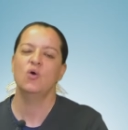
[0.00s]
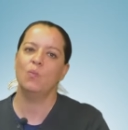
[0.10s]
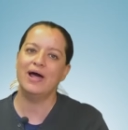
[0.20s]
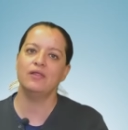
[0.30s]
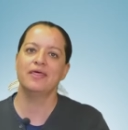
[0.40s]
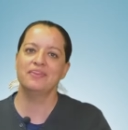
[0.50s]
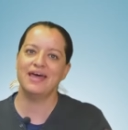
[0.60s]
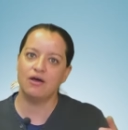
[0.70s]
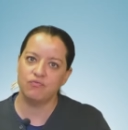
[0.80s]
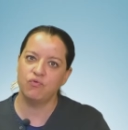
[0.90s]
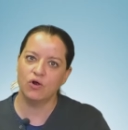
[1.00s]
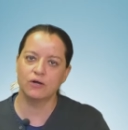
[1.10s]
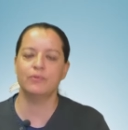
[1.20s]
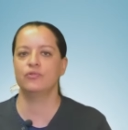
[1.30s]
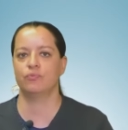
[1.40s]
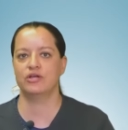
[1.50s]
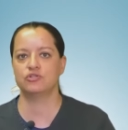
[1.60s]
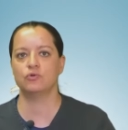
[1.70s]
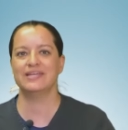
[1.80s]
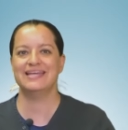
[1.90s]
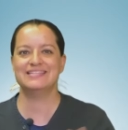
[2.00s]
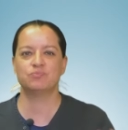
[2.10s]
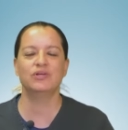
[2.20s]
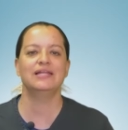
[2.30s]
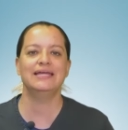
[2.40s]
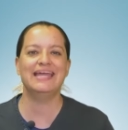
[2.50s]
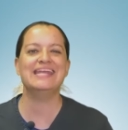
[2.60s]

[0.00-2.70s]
Well, that affordable threshold is really